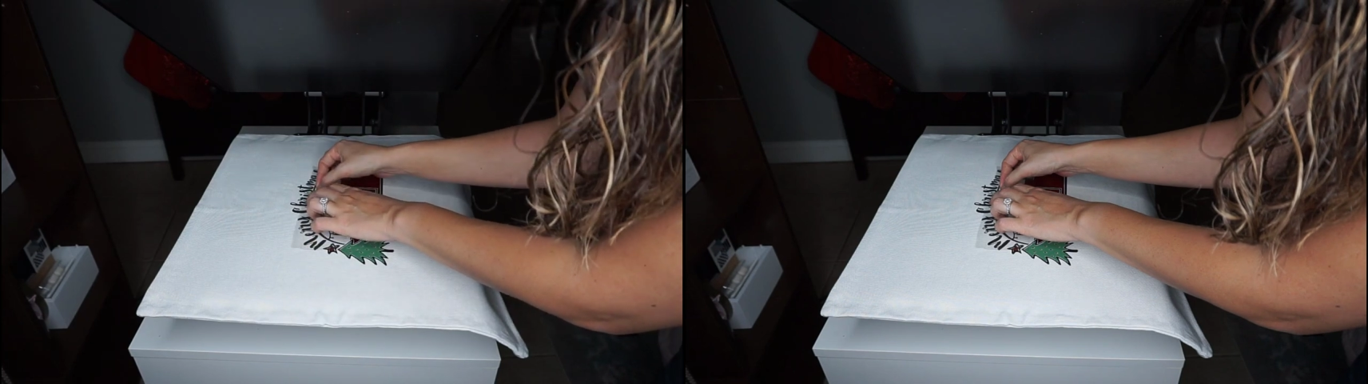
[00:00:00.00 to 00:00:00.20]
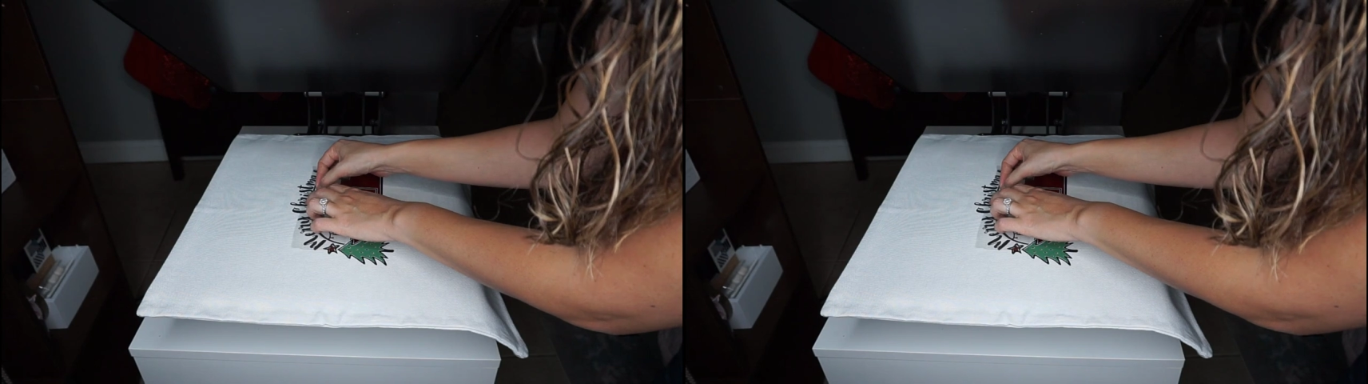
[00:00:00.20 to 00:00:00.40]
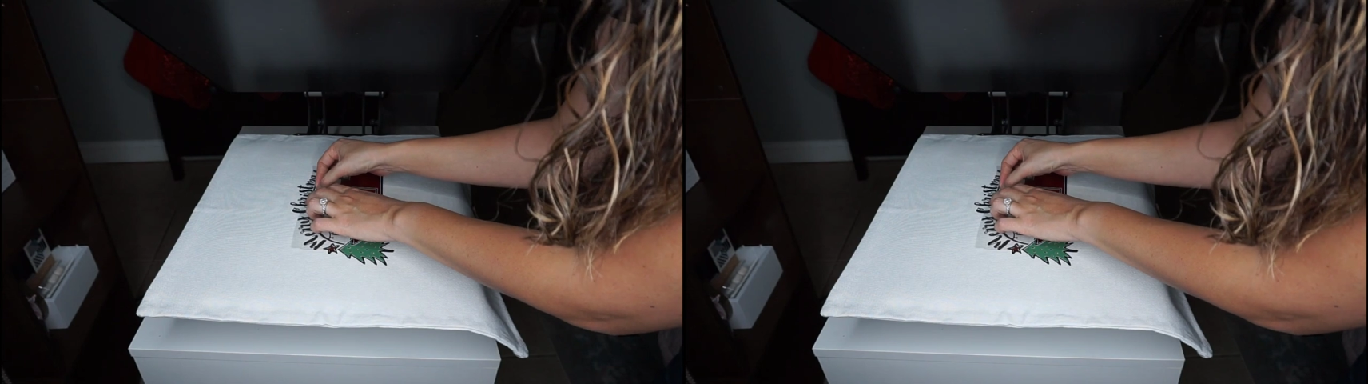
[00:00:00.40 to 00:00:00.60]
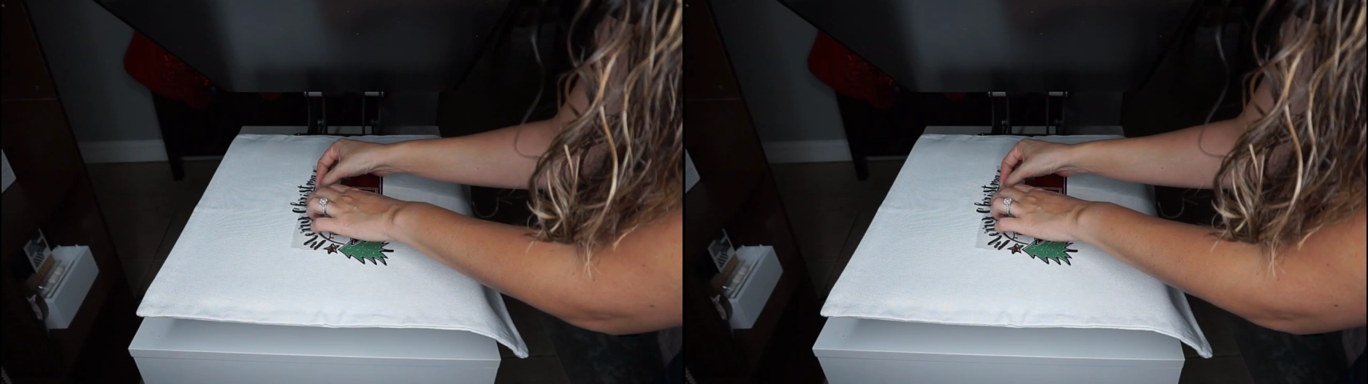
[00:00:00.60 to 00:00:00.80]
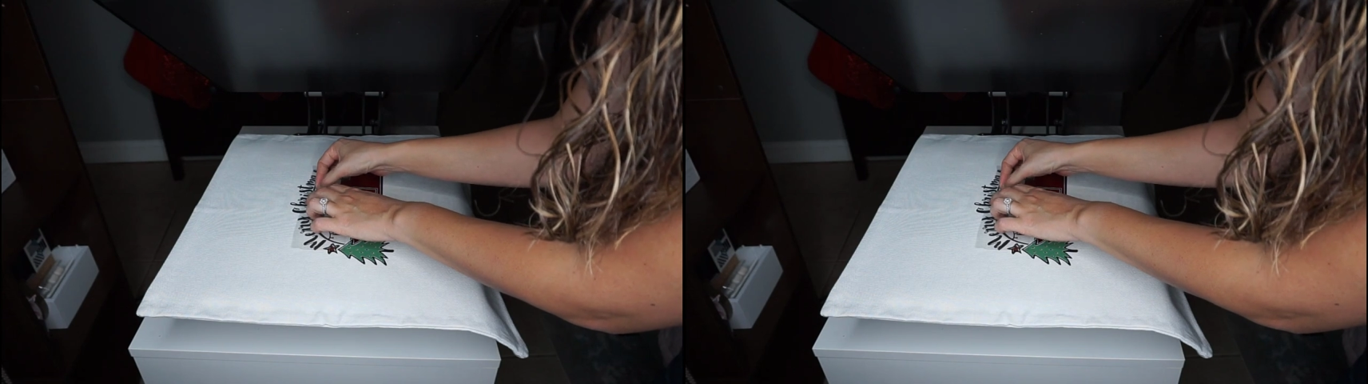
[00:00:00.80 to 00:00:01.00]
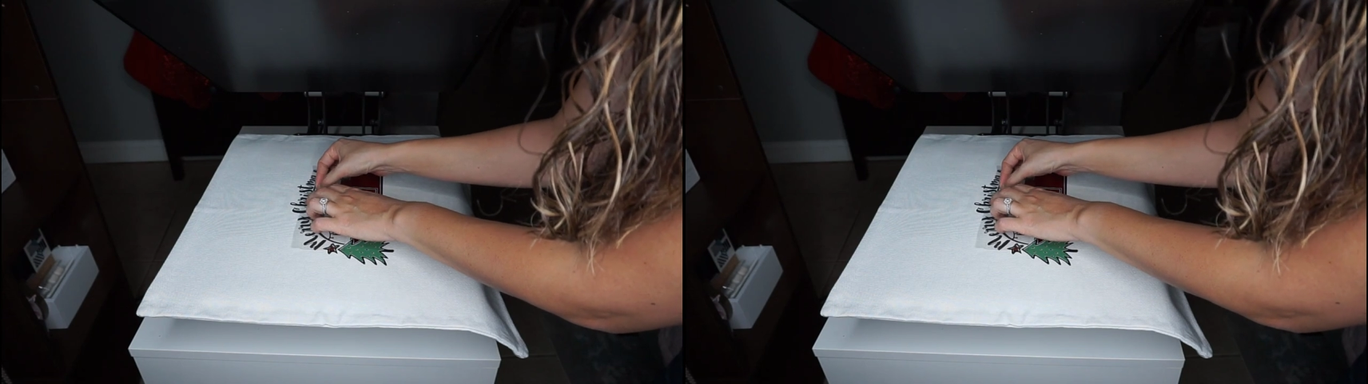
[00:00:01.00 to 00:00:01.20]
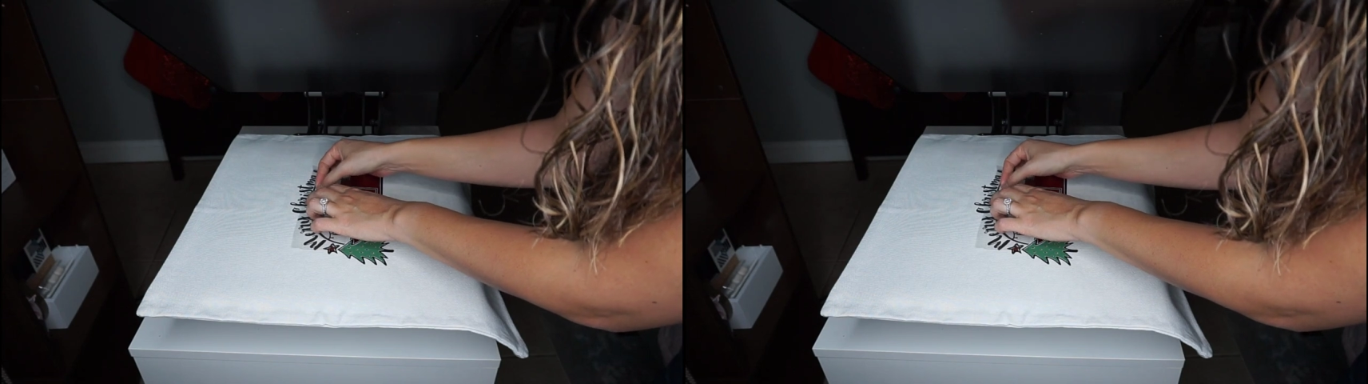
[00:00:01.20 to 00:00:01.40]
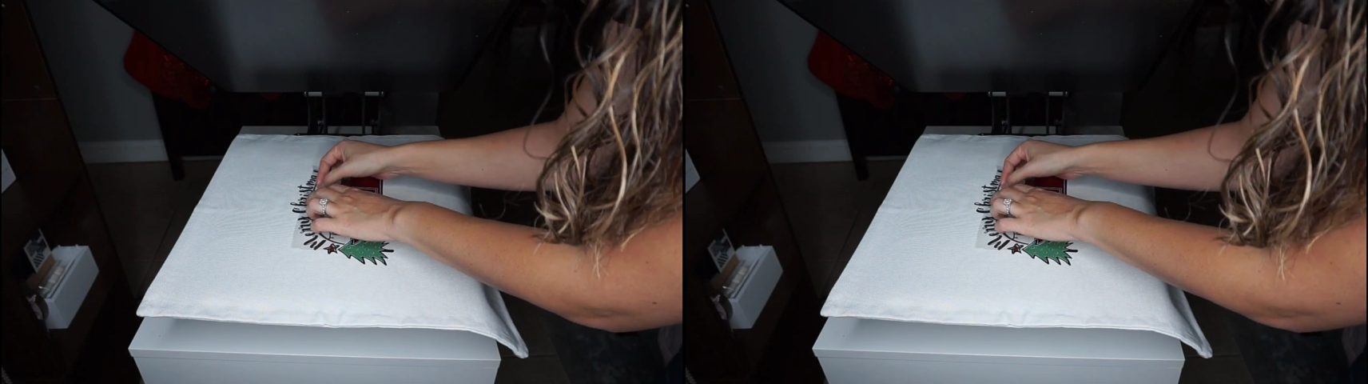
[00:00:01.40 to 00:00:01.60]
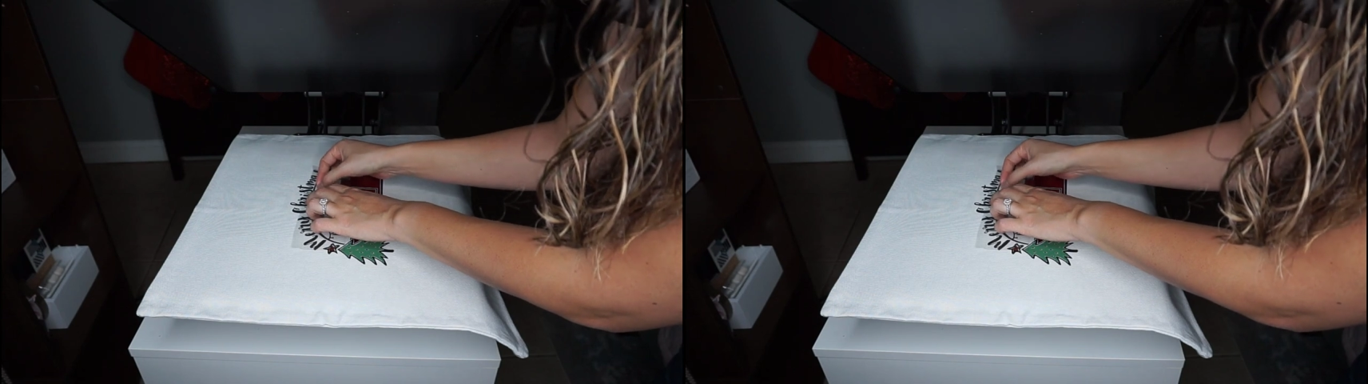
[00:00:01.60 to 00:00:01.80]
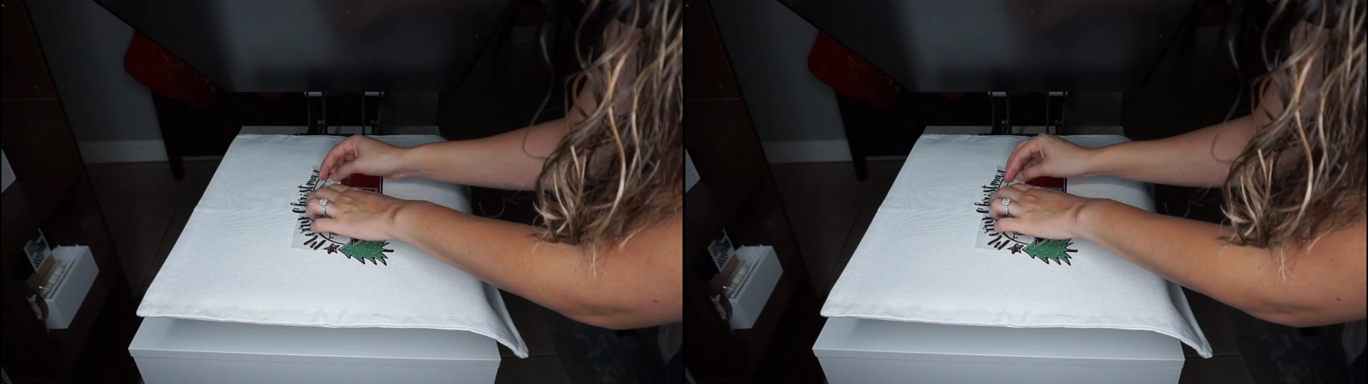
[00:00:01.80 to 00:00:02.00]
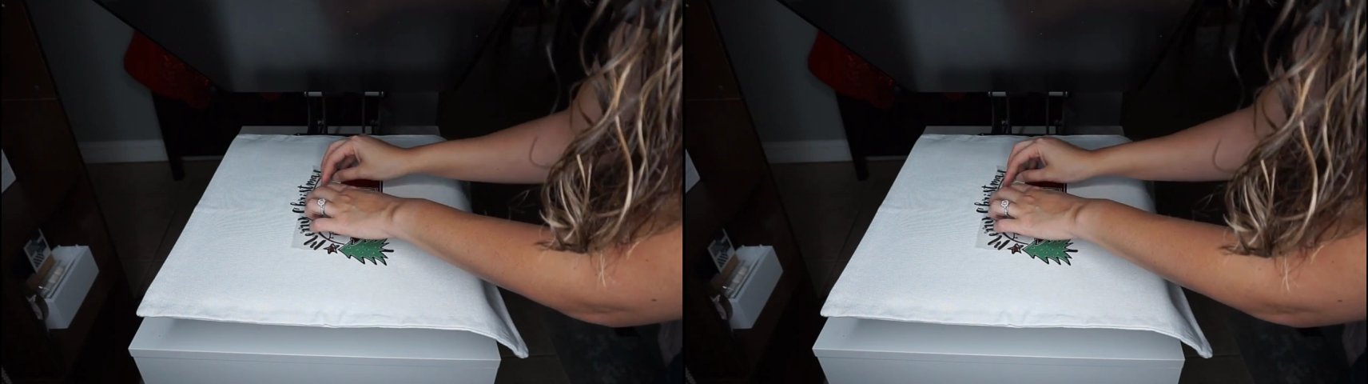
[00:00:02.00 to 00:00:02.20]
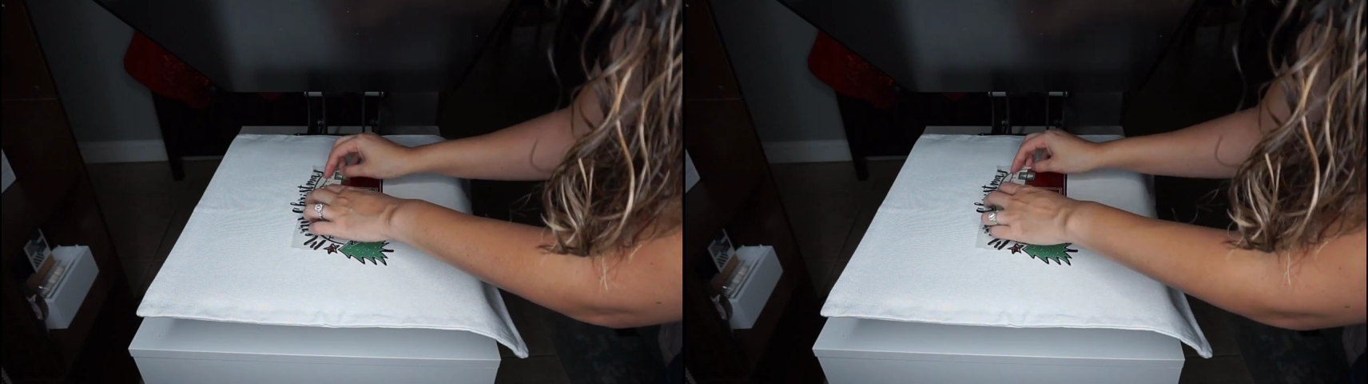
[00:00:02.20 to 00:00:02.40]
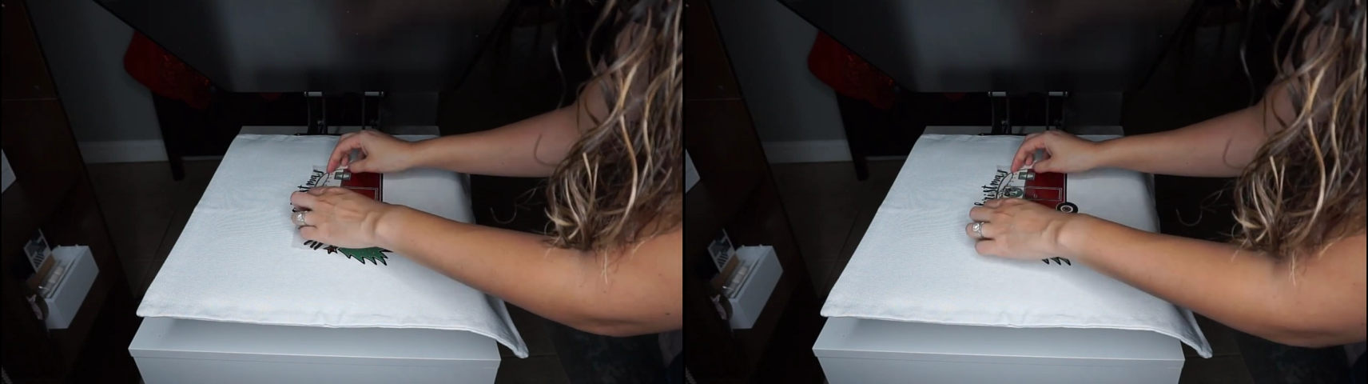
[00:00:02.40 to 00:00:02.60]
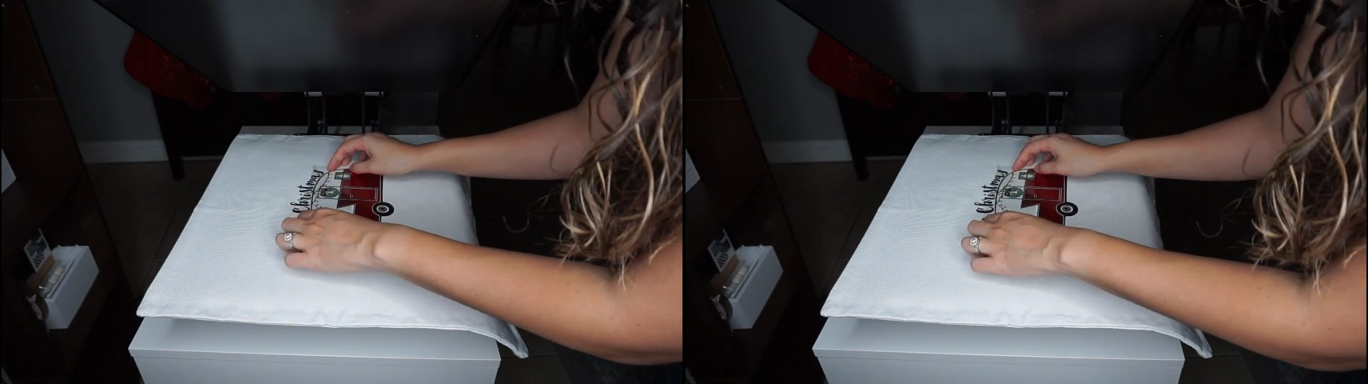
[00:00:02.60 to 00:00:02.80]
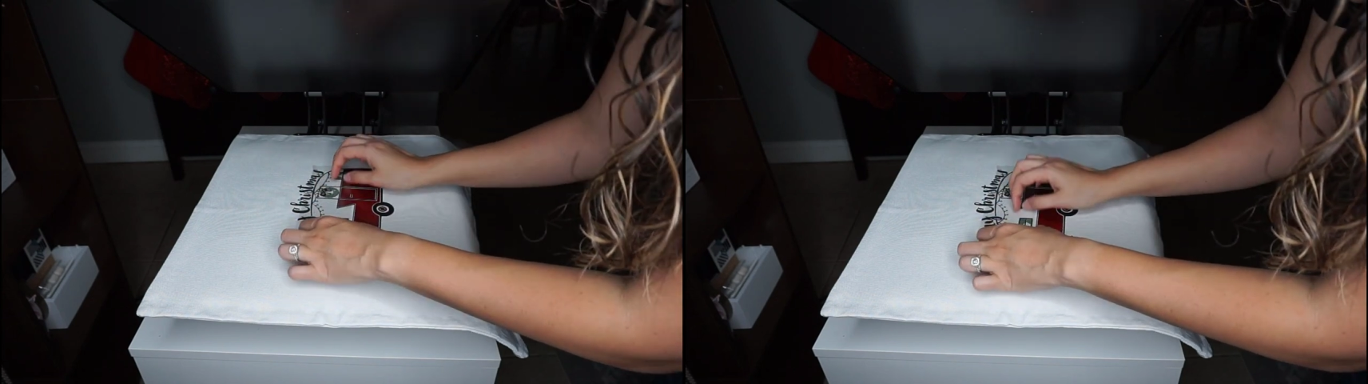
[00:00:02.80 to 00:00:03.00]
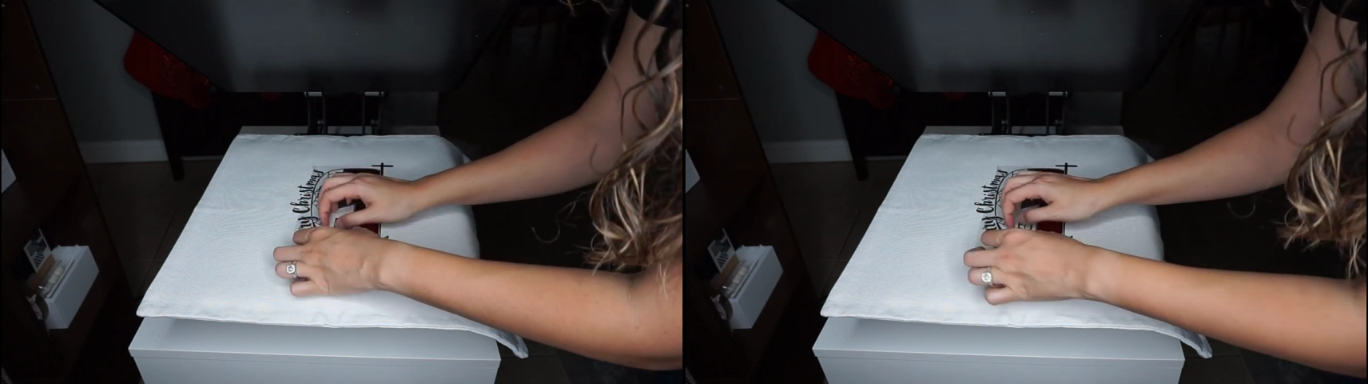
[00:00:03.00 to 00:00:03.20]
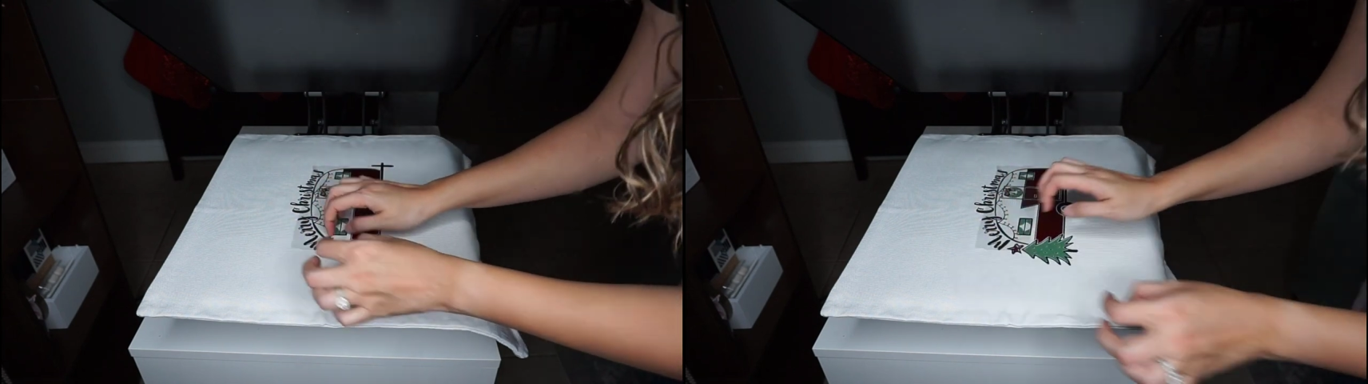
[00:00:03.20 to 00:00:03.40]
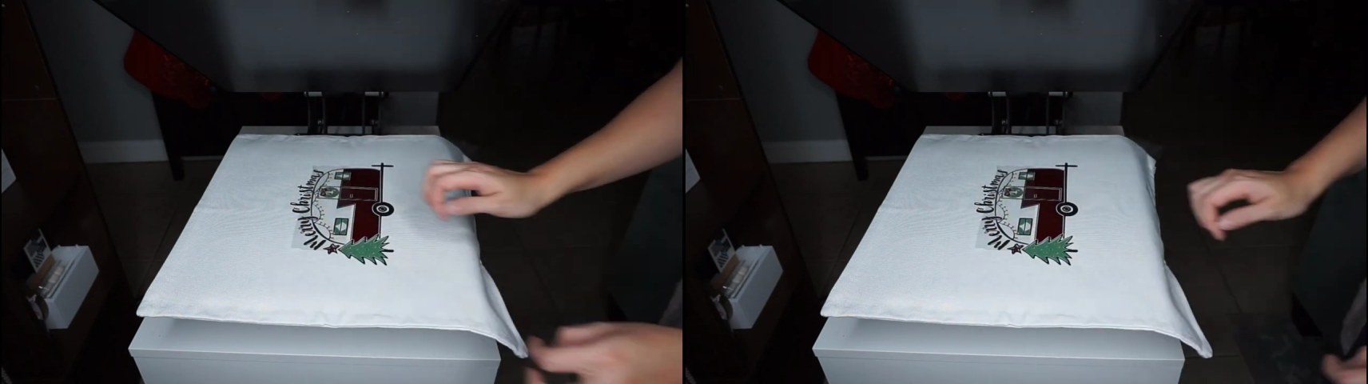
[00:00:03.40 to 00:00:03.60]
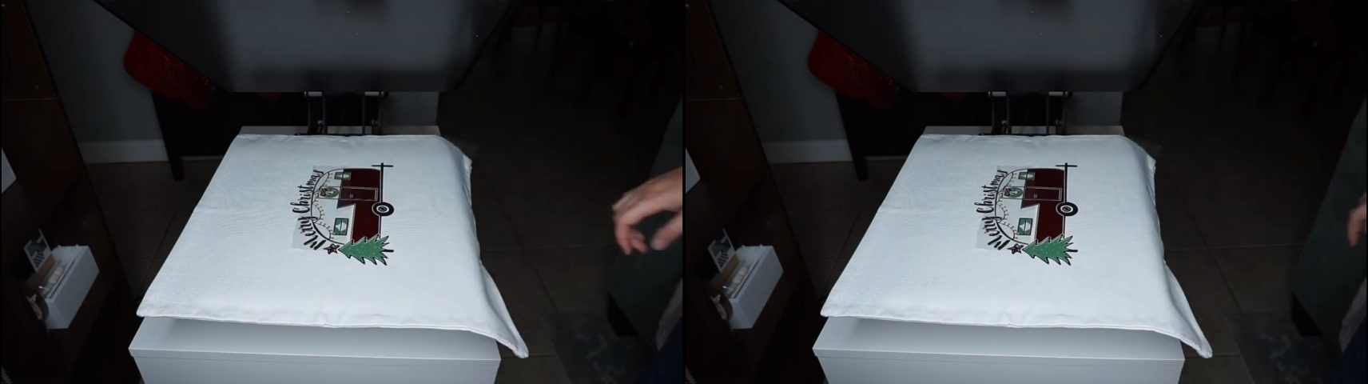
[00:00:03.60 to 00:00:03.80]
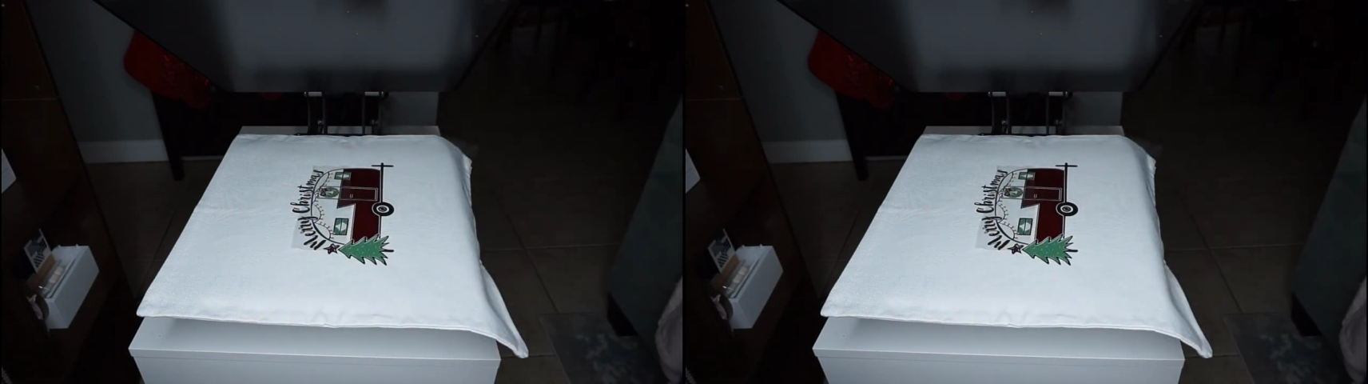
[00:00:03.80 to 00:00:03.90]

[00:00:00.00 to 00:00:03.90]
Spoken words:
Nobody's mouth can be seen.